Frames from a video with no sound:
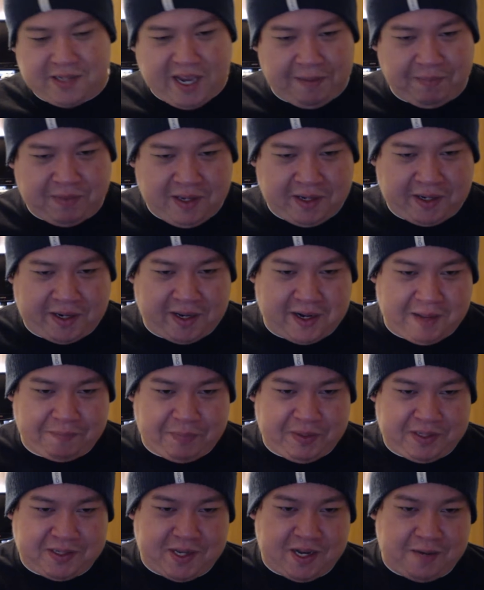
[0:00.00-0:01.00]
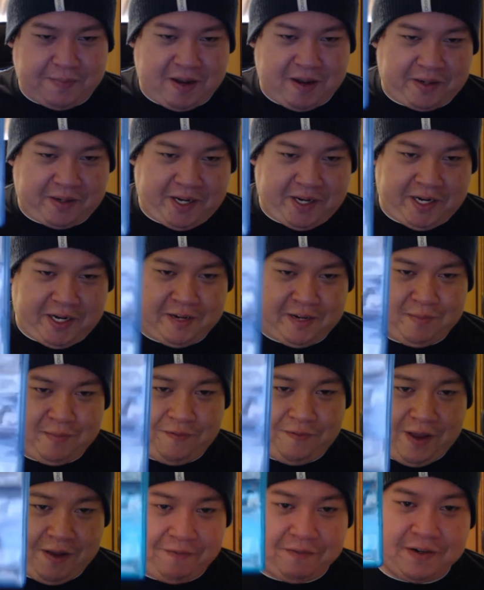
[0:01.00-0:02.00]
Same thing cannot be said about Kingdom
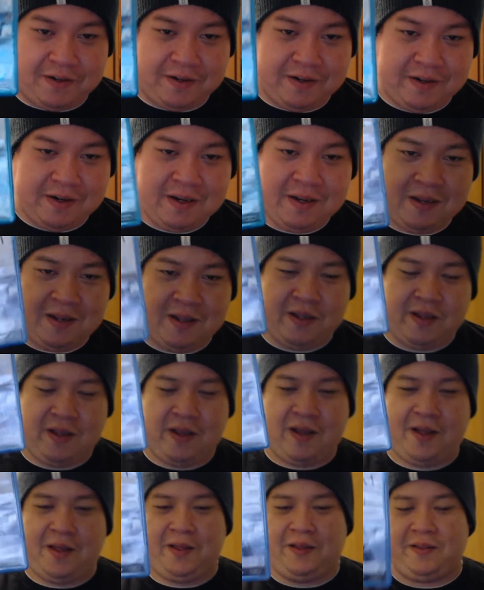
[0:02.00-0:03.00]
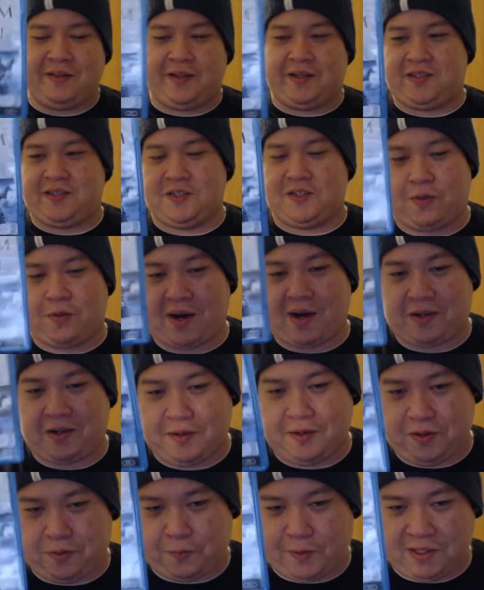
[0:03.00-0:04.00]
of Heaven. This is
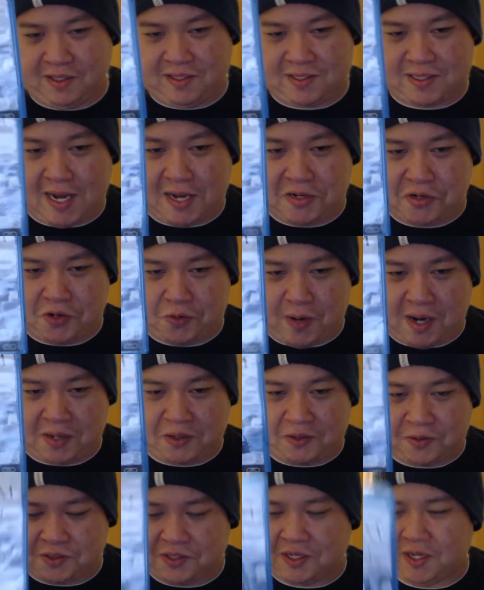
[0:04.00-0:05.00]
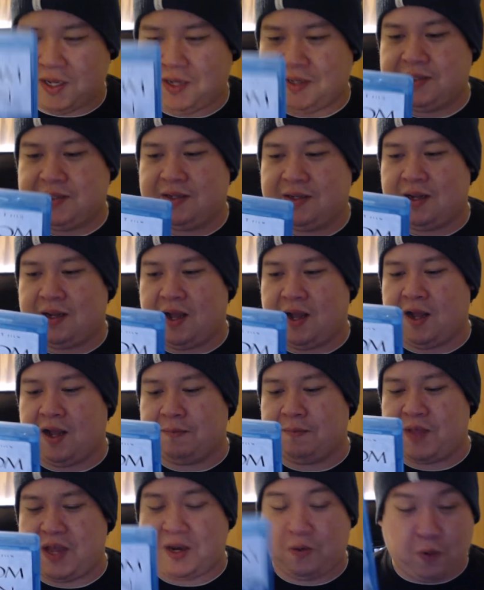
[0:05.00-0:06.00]
the Ridley Scott director's cut
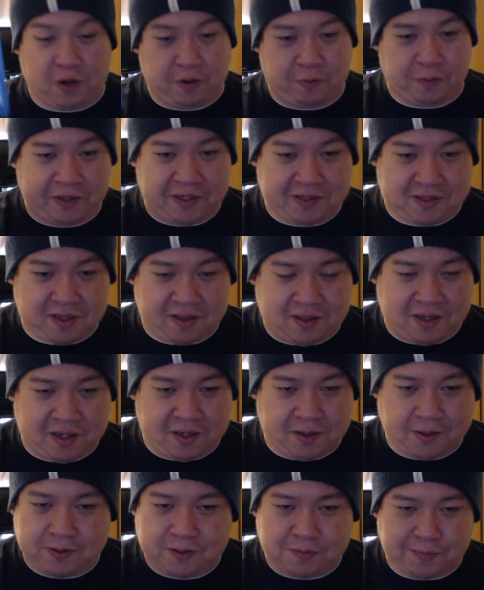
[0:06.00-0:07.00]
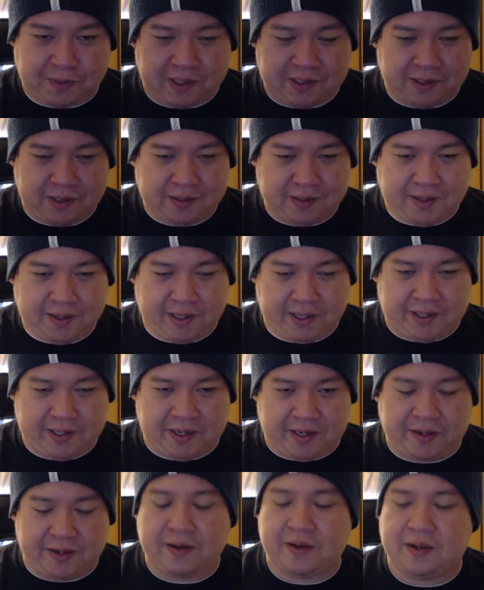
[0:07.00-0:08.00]
that he wanted to release in theaters, but it
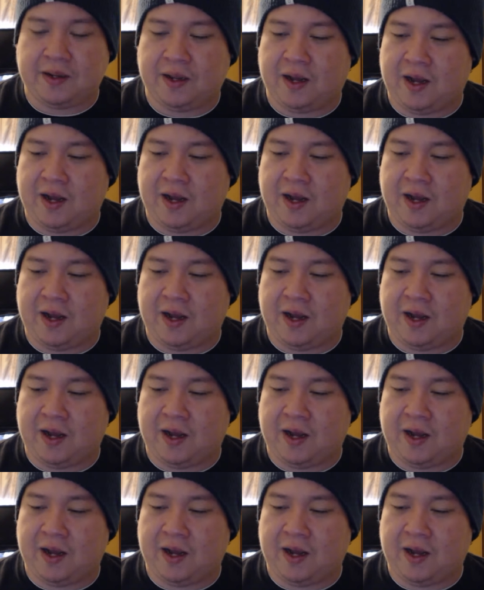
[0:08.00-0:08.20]
didn't.